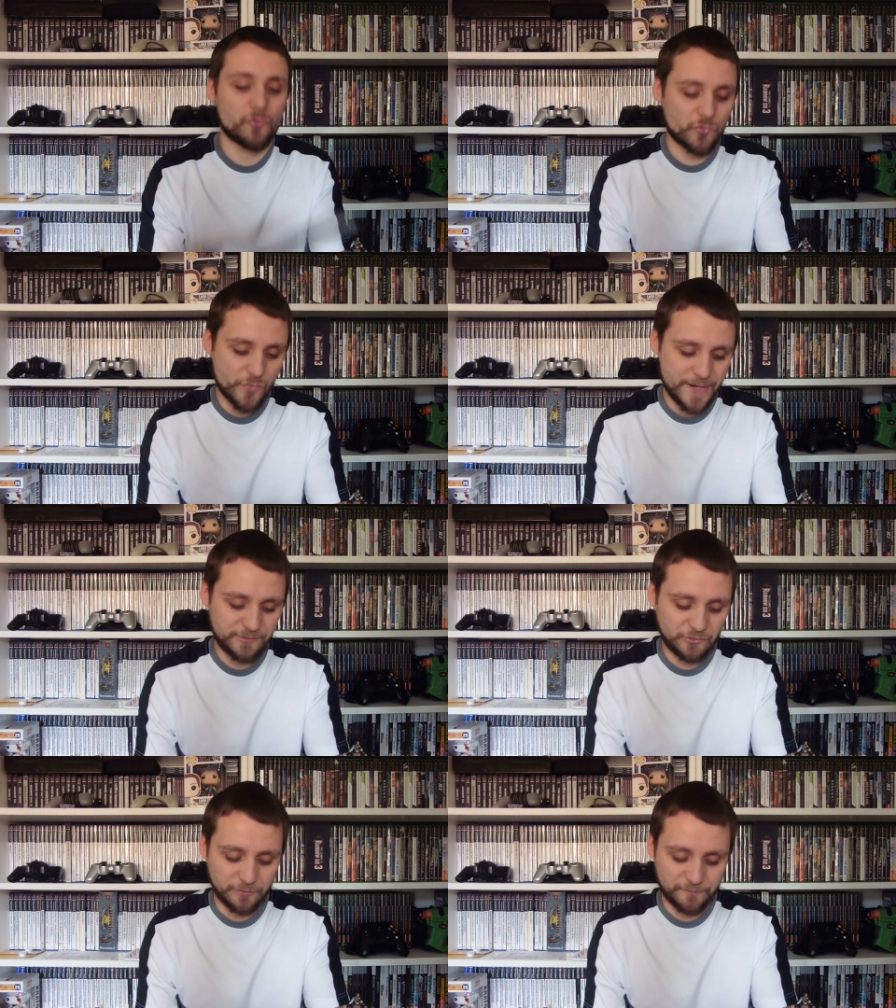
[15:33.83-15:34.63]
Great
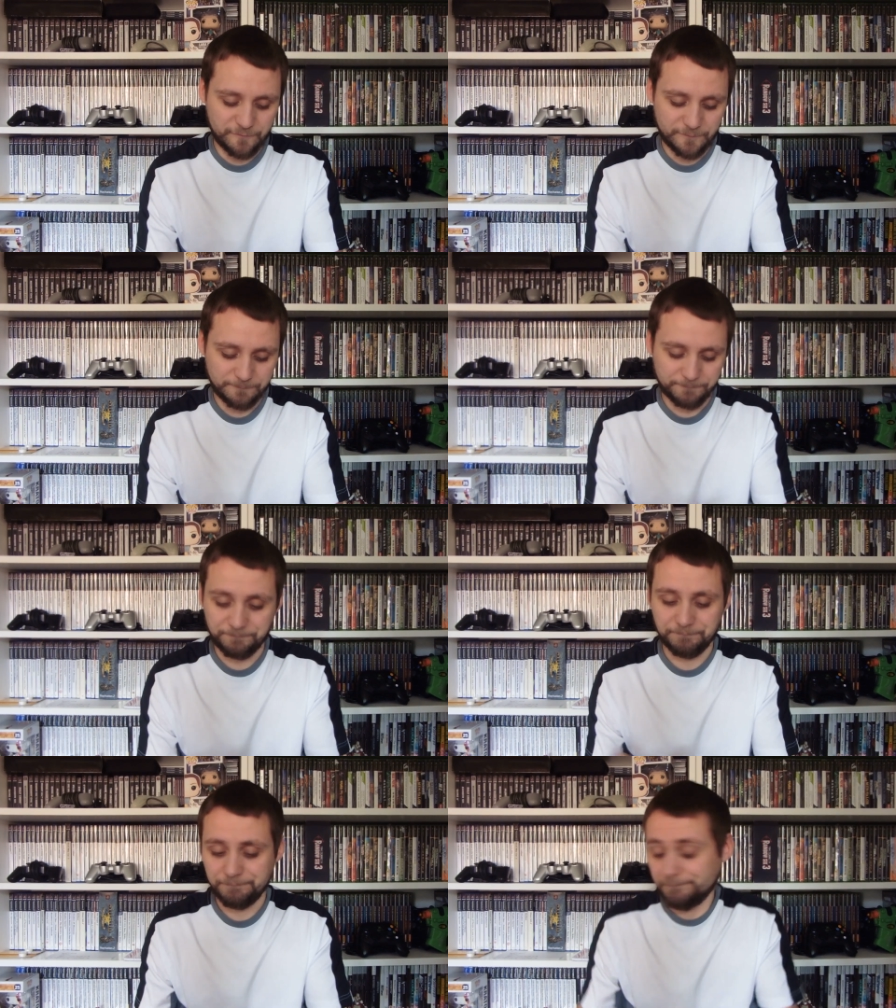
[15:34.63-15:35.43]
stuff.
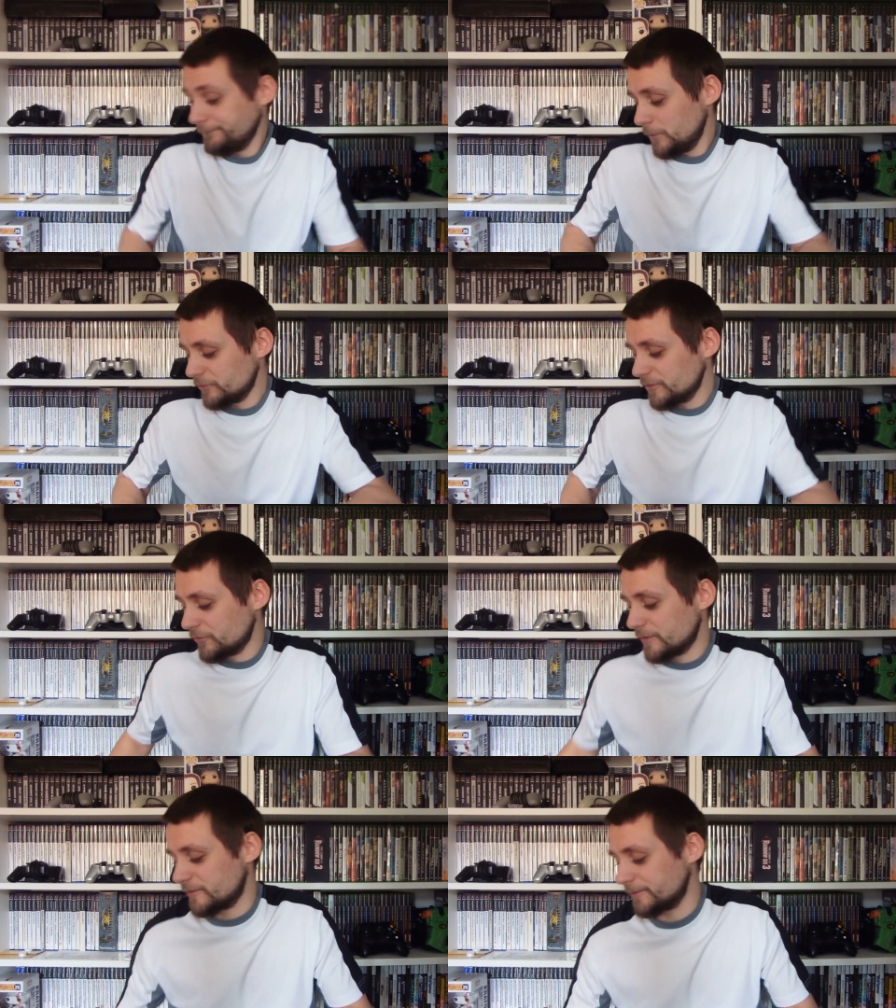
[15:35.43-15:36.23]
Looks
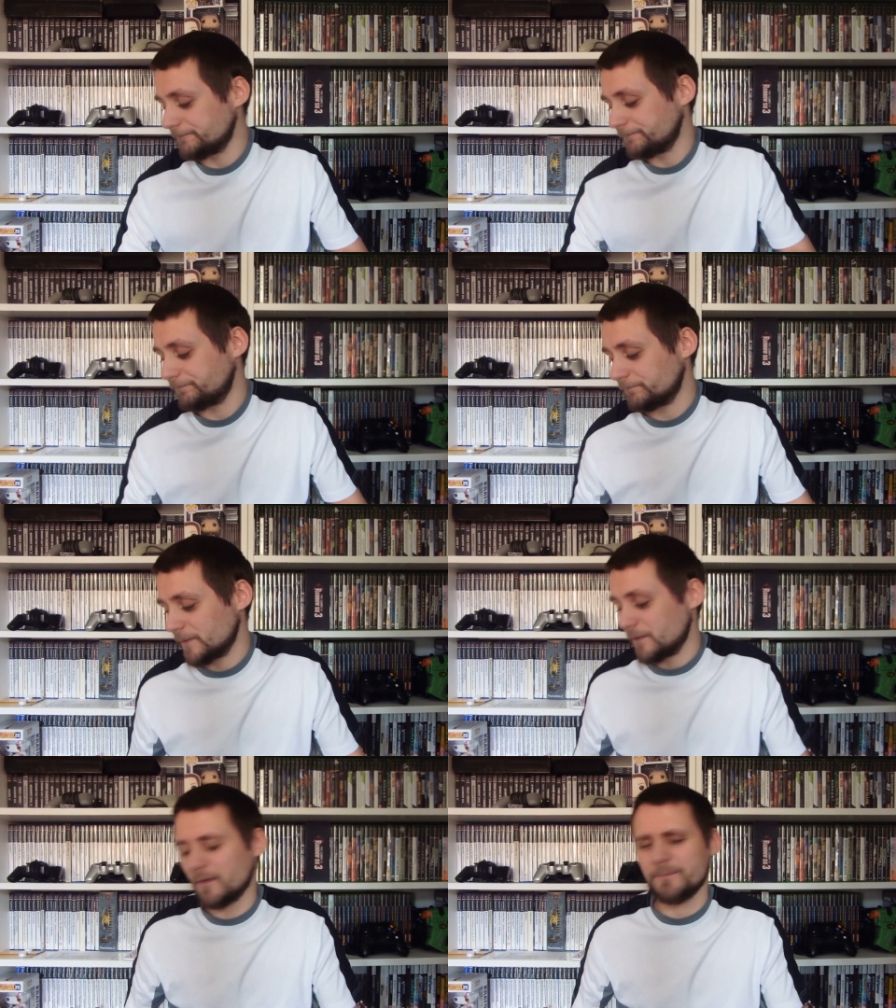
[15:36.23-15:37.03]
interesting.
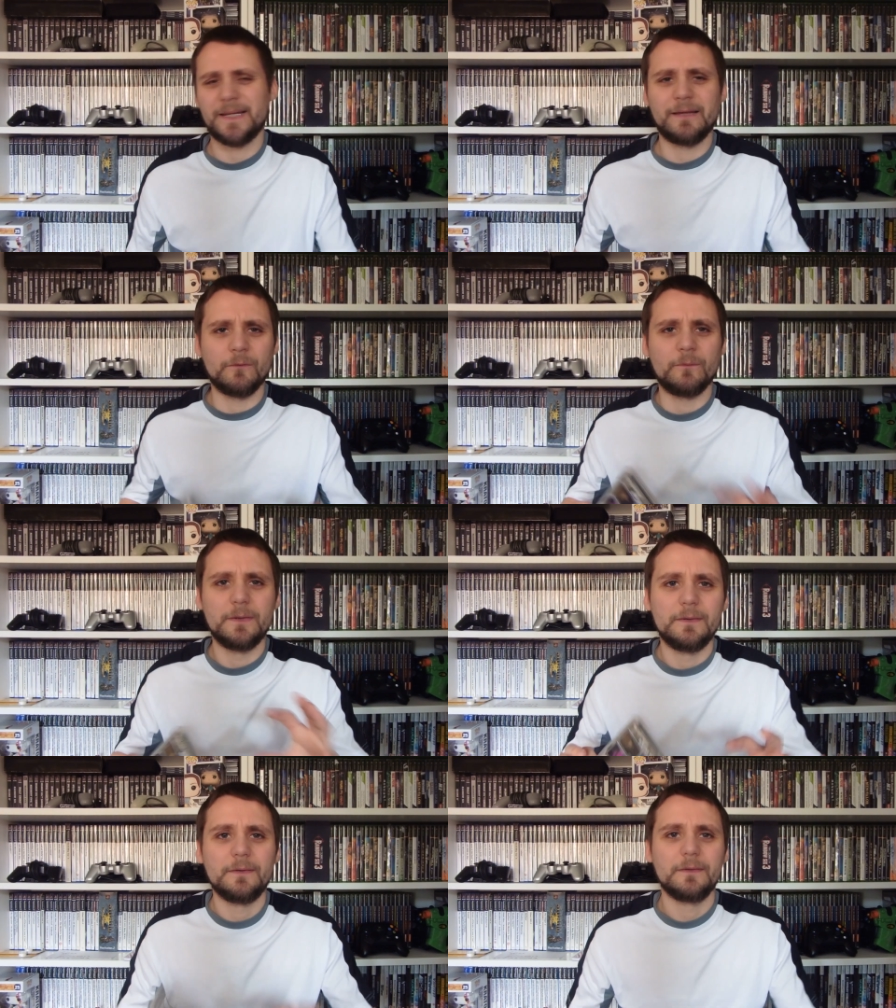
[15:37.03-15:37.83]
Like my little
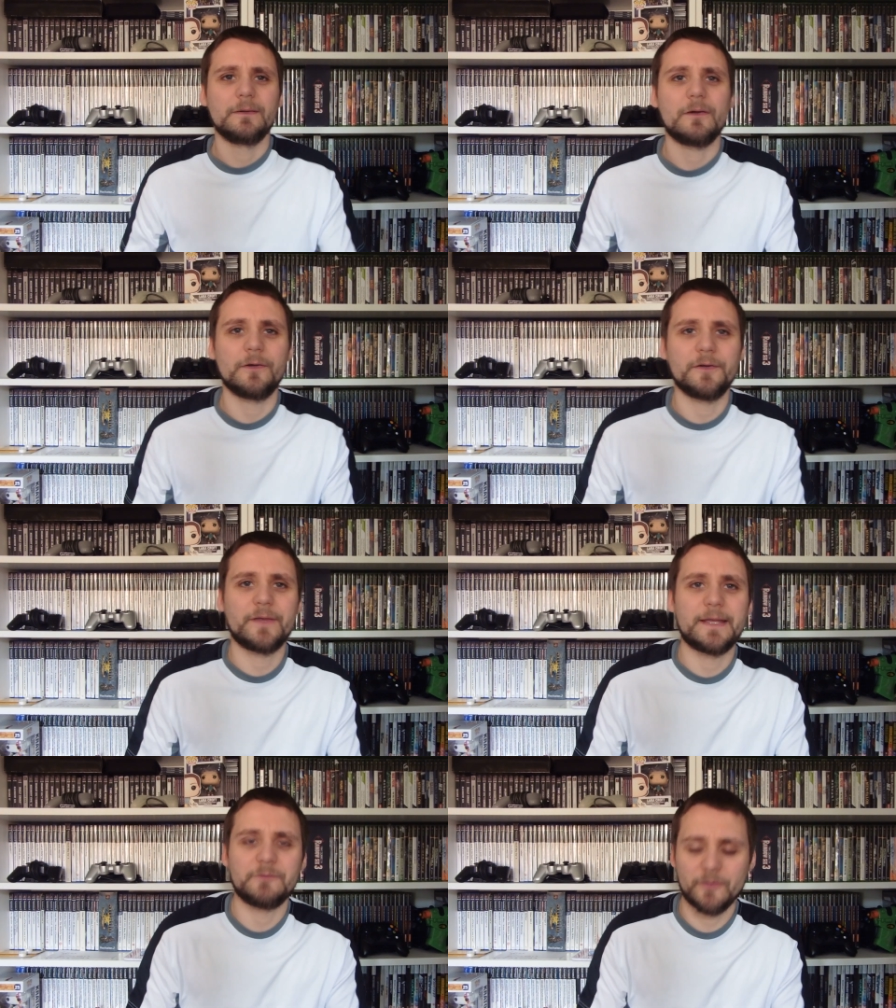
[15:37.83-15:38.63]
kind of
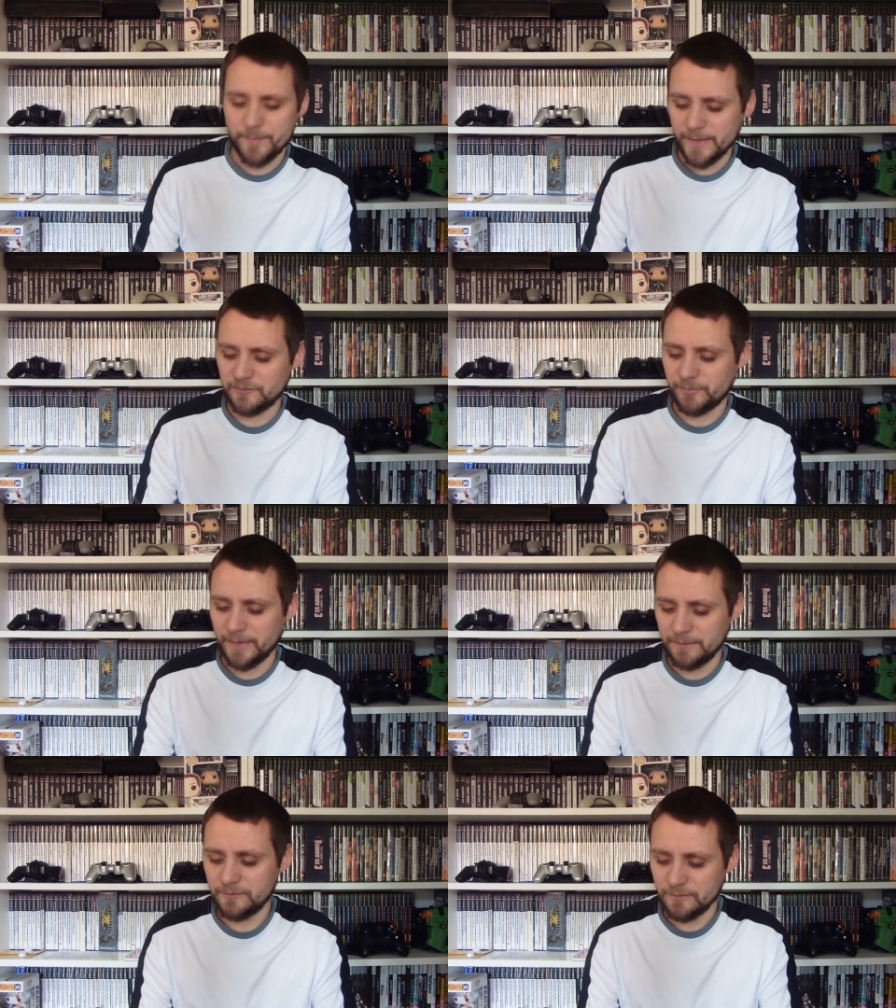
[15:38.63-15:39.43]
games on the
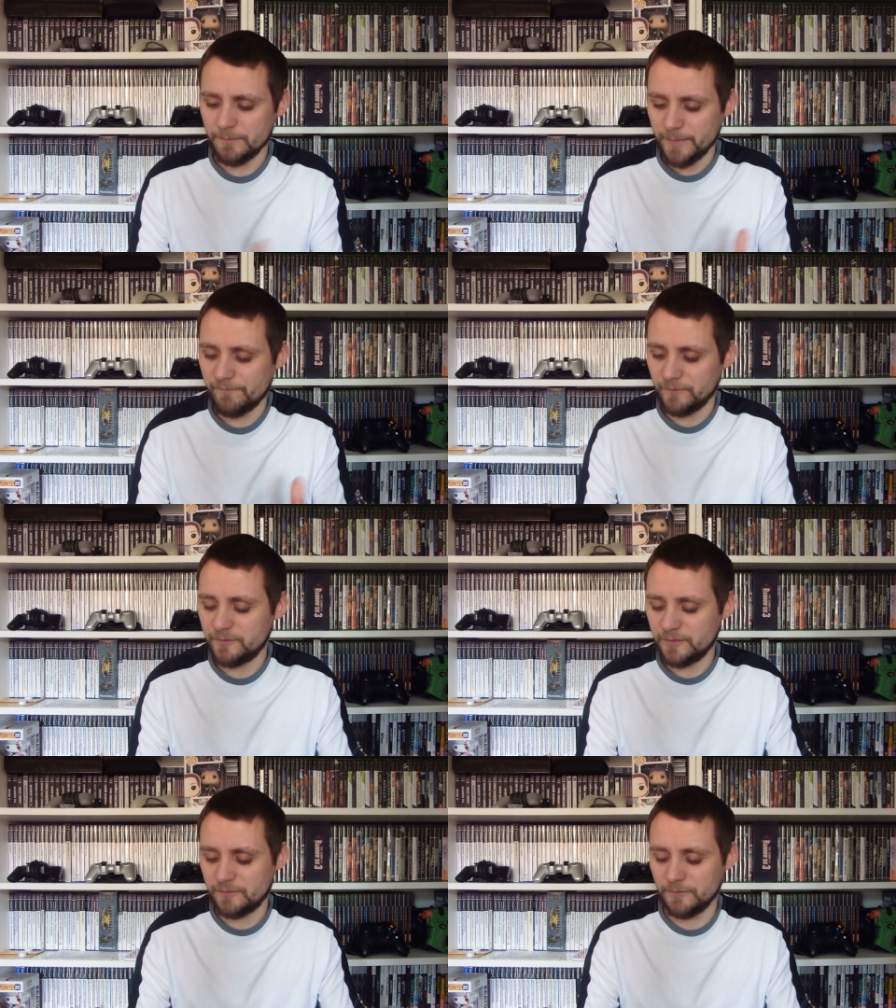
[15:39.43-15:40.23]
PSP. It can be a fun
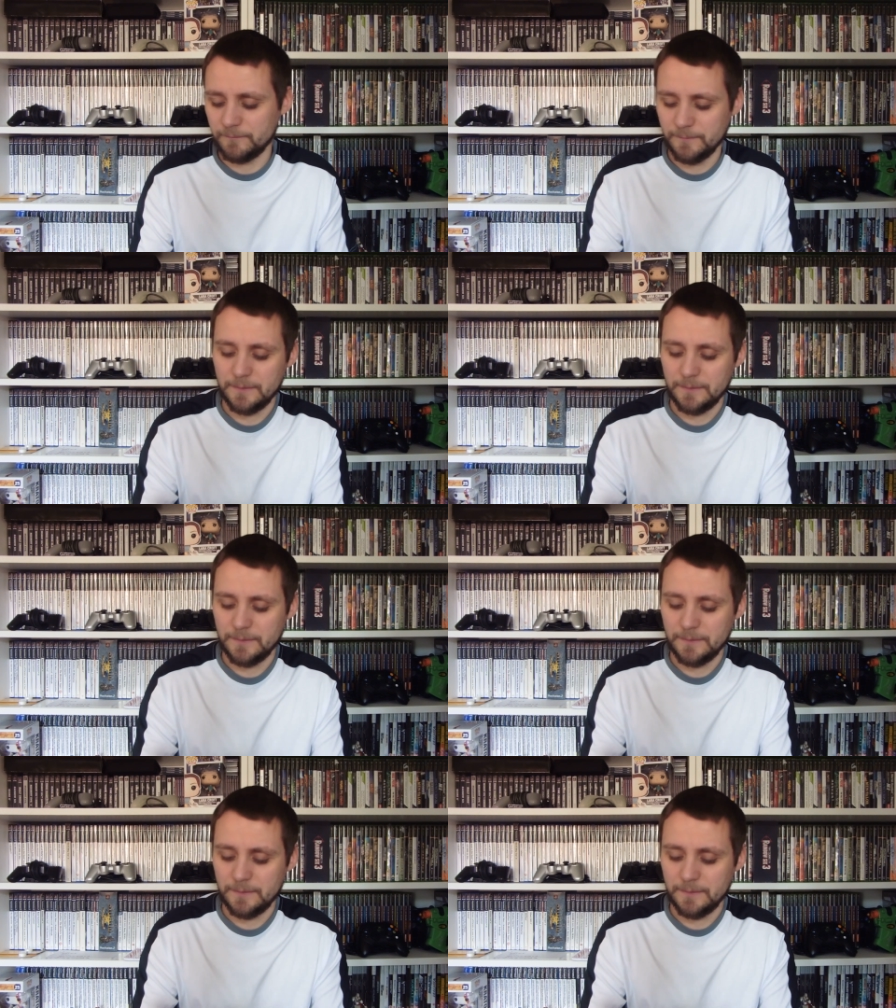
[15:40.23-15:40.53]
system.